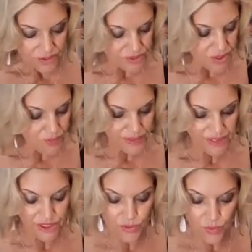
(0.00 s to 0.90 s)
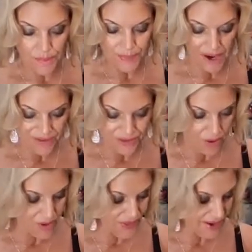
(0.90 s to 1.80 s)
So we're going to use one pot for
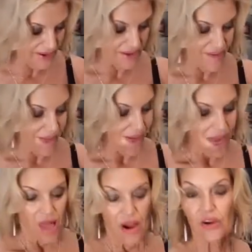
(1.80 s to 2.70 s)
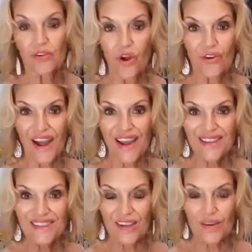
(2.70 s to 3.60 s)
all that. All right,